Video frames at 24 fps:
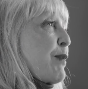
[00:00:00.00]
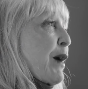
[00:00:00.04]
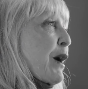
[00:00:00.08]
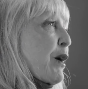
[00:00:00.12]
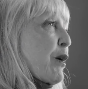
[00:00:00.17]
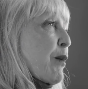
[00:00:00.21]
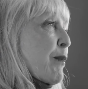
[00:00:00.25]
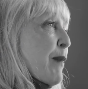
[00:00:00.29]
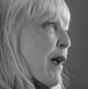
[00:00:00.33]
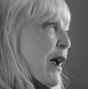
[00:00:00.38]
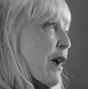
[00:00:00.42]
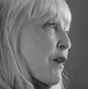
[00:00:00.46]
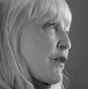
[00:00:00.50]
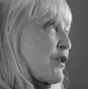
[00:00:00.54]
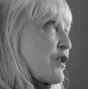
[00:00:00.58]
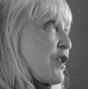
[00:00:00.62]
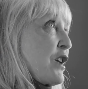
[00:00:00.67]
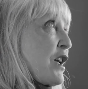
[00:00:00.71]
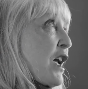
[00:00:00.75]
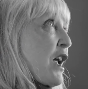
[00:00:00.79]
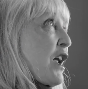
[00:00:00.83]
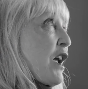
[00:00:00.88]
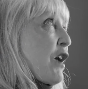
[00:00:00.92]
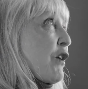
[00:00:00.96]
the
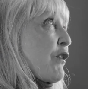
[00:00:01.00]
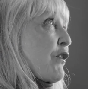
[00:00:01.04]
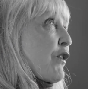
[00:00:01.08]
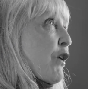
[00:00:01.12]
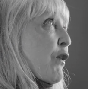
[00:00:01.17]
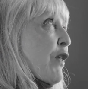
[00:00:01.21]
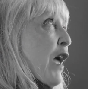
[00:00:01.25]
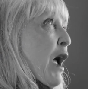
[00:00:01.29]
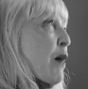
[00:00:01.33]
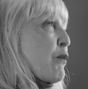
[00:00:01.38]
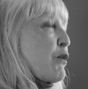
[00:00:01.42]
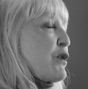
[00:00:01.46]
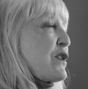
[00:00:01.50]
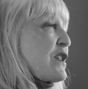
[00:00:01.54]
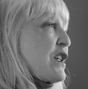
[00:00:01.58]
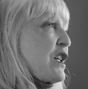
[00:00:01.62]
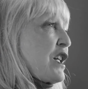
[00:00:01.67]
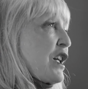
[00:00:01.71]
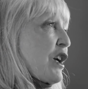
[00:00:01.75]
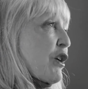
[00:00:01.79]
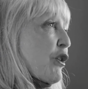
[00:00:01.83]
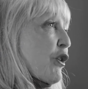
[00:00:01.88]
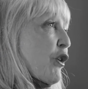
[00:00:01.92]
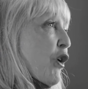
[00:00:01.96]
Paramount. So that
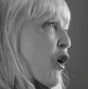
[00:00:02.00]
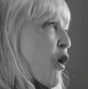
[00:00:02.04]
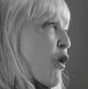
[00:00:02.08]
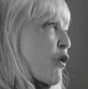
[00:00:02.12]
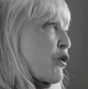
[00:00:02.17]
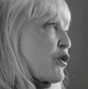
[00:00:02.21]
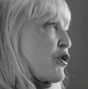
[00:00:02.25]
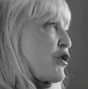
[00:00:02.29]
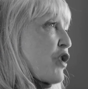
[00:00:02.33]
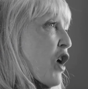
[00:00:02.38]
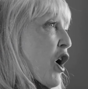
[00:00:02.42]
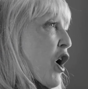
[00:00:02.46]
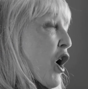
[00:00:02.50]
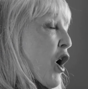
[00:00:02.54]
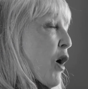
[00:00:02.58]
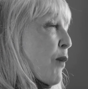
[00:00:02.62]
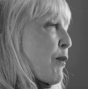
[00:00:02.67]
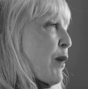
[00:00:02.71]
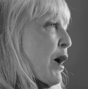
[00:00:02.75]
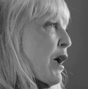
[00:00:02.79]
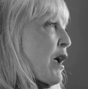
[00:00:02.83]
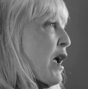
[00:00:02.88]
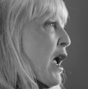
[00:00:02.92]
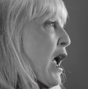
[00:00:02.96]
was a year-long
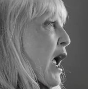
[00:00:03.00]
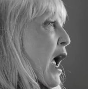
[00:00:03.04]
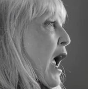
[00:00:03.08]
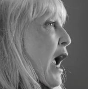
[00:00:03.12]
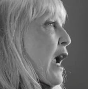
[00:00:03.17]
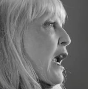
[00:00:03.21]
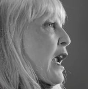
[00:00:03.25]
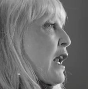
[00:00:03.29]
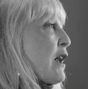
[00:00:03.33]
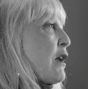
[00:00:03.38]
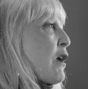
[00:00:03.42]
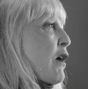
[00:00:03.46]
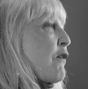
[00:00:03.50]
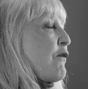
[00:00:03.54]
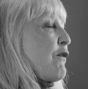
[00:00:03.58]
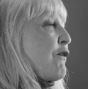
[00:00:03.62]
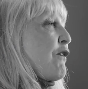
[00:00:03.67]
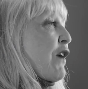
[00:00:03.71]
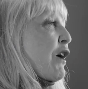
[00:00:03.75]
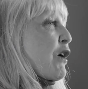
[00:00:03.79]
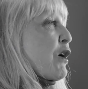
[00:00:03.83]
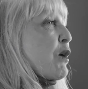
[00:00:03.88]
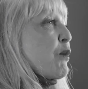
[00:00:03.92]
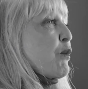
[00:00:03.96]
job, and
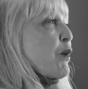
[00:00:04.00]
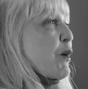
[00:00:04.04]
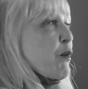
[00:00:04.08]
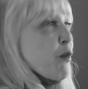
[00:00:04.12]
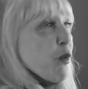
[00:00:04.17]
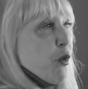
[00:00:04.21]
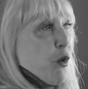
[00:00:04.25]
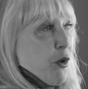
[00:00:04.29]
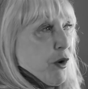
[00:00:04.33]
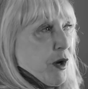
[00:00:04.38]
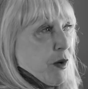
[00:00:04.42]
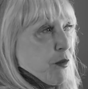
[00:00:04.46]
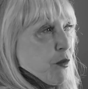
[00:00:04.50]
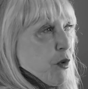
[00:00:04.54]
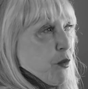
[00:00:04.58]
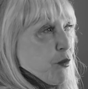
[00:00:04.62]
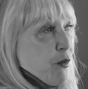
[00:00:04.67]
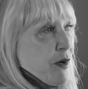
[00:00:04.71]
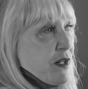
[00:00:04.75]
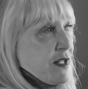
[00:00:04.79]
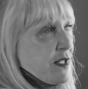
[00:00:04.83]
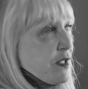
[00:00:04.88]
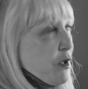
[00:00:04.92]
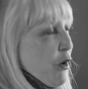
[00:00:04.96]
very rewarding
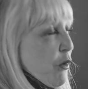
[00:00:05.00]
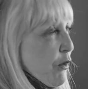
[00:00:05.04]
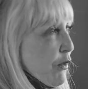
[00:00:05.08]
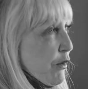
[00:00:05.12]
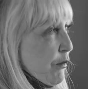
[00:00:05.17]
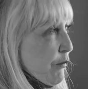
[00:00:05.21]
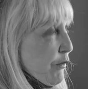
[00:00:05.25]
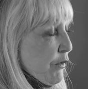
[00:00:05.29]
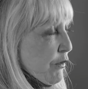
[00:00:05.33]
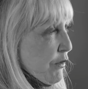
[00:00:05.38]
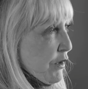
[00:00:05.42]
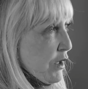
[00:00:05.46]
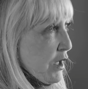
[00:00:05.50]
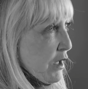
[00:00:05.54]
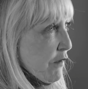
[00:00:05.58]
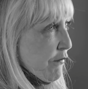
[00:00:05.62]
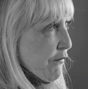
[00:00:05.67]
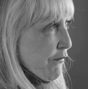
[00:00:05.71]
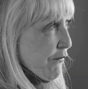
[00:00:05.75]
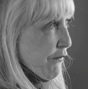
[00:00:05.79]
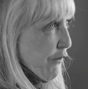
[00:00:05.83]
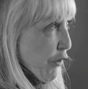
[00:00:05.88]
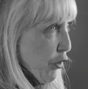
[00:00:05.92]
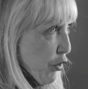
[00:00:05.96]
when we saw
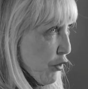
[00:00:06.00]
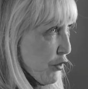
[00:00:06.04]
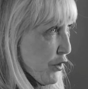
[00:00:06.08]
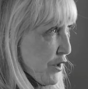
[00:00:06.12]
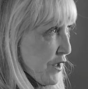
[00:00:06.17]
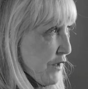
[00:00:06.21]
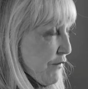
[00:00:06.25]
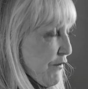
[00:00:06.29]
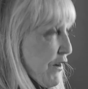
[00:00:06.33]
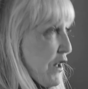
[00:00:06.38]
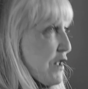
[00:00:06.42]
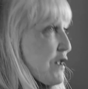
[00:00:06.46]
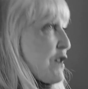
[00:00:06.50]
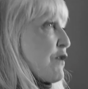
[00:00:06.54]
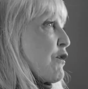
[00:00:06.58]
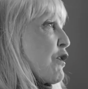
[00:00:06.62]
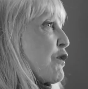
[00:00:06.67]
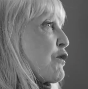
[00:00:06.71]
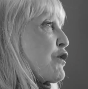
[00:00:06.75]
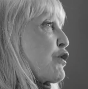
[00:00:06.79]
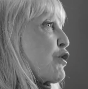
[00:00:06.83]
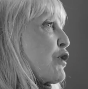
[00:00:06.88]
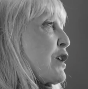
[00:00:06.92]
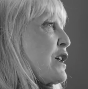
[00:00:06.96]
the first
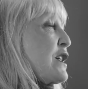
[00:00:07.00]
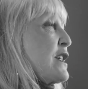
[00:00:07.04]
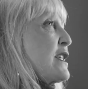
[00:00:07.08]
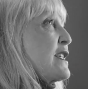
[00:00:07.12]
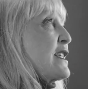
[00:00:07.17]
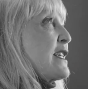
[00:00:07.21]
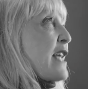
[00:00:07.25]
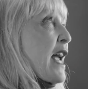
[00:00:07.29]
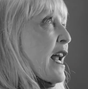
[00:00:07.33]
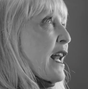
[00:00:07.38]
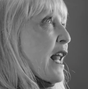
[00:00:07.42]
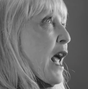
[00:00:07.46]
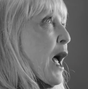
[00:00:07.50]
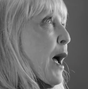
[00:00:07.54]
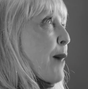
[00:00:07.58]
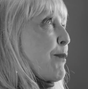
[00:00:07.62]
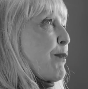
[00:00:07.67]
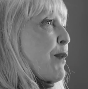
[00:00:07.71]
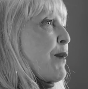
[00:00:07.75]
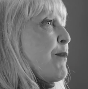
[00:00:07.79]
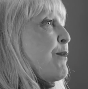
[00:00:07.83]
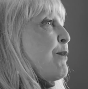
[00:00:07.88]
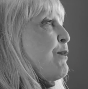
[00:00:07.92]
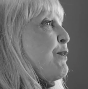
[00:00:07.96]
Festival of Trees set
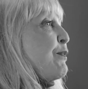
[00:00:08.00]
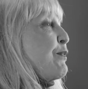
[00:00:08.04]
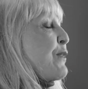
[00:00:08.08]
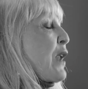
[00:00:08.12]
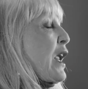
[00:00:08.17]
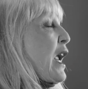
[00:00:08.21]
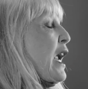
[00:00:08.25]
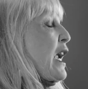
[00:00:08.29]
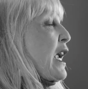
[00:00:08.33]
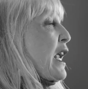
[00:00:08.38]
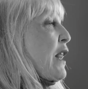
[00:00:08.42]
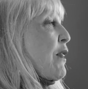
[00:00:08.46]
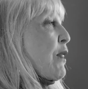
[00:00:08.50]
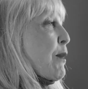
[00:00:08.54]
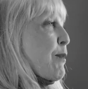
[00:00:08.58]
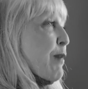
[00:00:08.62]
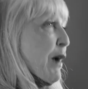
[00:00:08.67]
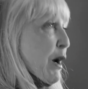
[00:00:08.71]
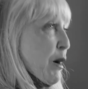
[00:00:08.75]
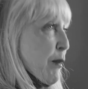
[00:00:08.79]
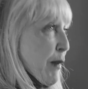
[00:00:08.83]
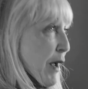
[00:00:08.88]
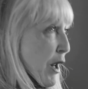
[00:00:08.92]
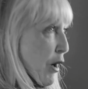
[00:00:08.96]
up in
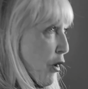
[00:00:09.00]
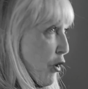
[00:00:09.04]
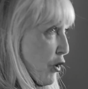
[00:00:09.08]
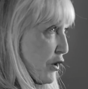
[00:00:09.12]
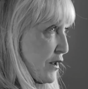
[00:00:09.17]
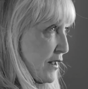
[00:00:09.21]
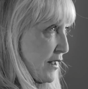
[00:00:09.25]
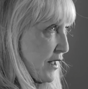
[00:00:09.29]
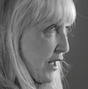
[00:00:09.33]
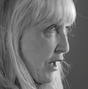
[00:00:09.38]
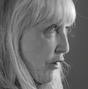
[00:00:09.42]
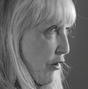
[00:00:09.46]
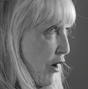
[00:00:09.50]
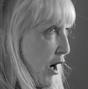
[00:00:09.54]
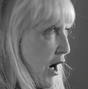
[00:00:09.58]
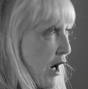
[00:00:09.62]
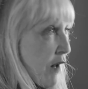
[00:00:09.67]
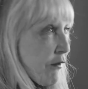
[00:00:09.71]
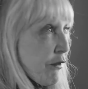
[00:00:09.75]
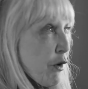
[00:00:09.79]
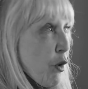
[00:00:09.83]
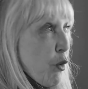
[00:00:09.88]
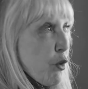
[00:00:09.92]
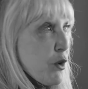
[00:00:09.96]
the Paramount Arts Center.
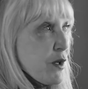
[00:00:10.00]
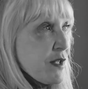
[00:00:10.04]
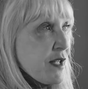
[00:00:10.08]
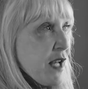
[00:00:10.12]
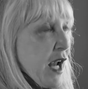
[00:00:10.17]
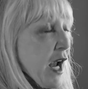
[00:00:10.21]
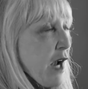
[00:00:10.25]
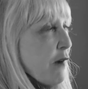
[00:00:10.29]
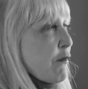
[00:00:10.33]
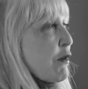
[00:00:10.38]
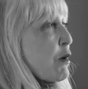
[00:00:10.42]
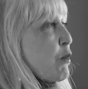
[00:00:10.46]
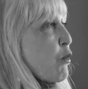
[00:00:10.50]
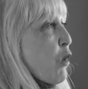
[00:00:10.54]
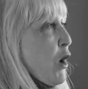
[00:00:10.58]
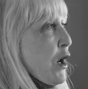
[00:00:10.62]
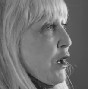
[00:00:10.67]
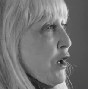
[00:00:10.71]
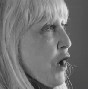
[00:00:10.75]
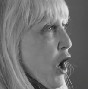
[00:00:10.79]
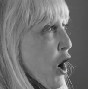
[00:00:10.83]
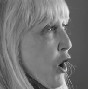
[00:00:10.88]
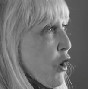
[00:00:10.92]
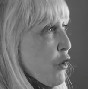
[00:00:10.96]
And of course,
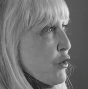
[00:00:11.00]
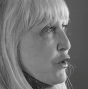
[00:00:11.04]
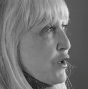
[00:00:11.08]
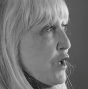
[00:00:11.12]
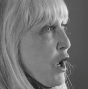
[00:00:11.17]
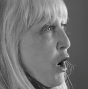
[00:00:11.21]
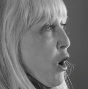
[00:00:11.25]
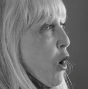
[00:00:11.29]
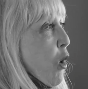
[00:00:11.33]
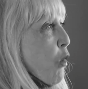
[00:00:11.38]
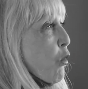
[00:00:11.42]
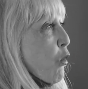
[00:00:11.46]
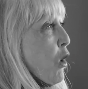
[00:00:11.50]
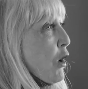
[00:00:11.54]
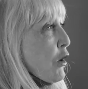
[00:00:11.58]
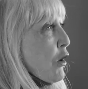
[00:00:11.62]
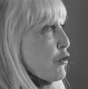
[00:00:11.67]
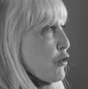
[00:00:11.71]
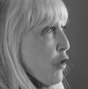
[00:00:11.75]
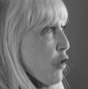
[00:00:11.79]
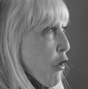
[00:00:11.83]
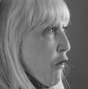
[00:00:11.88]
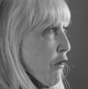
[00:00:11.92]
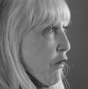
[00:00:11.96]
everyone knows
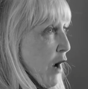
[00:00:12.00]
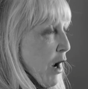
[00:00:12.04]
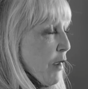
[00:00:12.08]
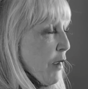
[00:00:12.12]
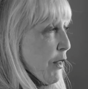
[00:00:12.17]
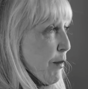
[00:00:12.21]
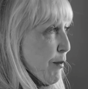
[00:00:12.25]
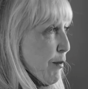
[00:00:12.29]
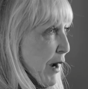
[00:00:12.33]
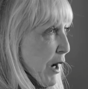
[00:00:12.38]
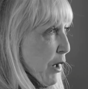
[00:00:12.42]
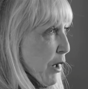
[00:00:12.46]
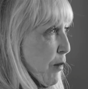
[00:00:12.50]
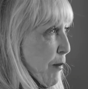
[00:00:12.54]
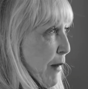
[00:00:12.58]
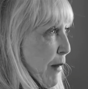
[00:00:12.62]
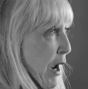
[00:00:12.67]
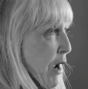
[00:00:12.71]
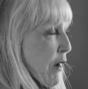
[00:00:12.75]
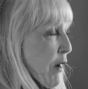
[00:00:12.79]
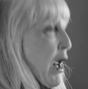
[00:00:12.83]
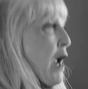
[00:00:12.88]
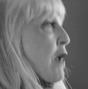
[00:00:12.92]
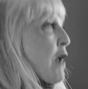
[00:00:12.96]
what a draw the
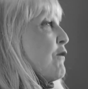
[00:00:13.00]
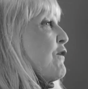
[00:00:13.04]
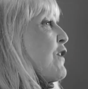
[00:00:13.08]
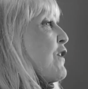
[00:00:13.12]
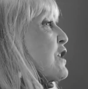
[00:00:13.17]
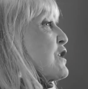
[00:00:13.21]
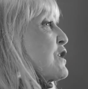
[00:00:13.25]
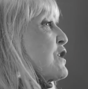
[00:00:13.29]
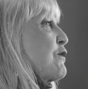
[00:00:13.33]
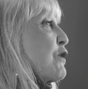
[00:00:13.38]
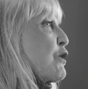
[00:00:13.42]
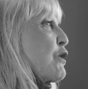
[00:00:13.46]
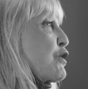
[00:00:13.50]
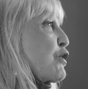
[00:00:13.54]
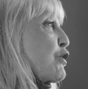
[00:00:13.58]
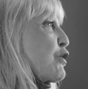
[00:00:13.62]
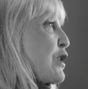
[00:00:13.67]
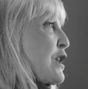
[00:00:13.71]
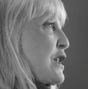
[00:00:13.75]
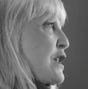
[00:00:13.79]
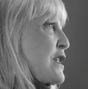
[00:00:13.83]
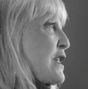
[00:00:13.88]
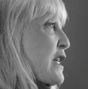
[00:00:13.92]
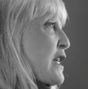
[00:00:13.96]
Paramount and Festival of
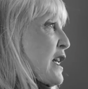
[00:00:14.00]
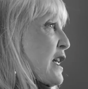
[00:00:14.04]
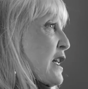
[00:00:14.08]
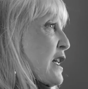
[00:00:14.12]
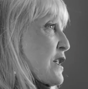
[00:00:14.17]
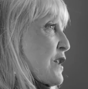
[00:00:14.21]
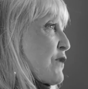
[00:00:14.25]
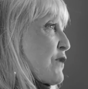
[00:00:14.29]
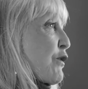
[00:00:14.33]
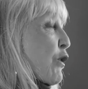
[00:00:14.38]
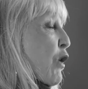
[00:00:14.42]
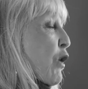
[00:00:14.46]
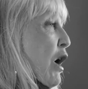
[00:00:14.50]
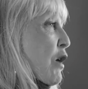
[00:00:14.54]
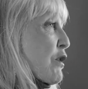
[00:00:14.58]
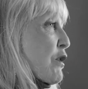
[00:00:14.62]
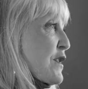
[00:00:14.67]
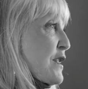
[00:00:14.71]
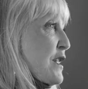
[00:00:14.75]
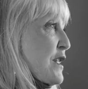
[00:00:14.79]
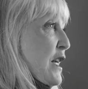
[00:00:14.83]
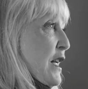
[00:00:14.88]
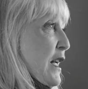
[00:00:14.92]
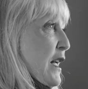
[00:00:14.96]
Trees is for
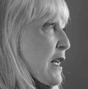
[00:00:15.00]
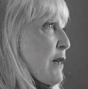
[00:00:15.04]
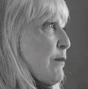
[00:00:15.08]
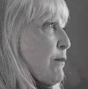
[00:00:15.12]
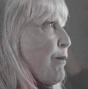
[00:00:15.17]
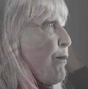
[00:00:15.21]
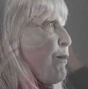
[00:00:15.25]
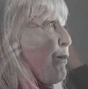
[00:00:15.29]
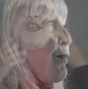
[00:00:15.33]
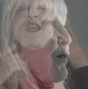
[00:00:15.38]
our city.